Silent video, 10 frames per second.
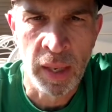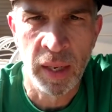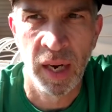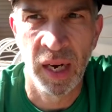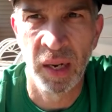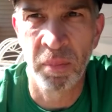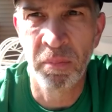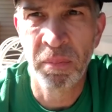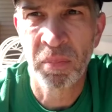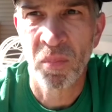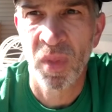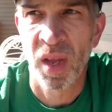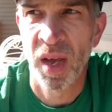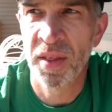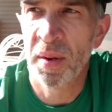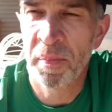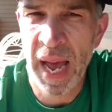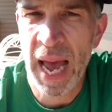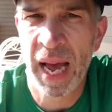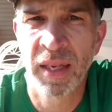And then
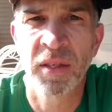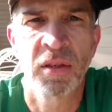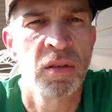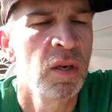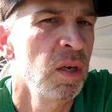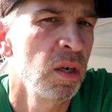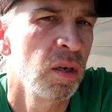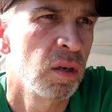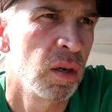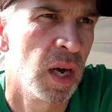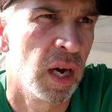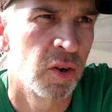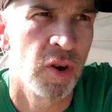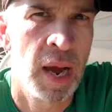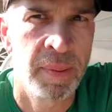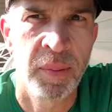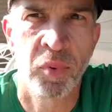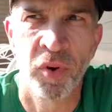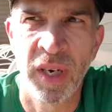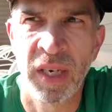bass, crappie,
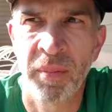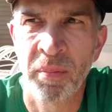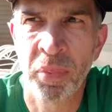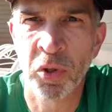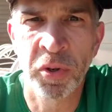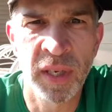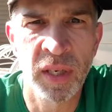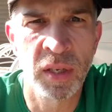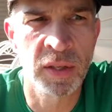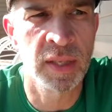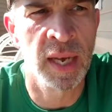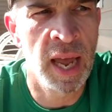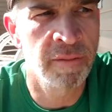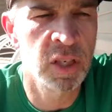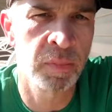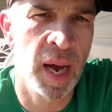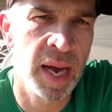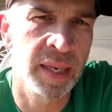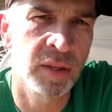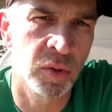brim, bluegills, they have
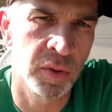spines on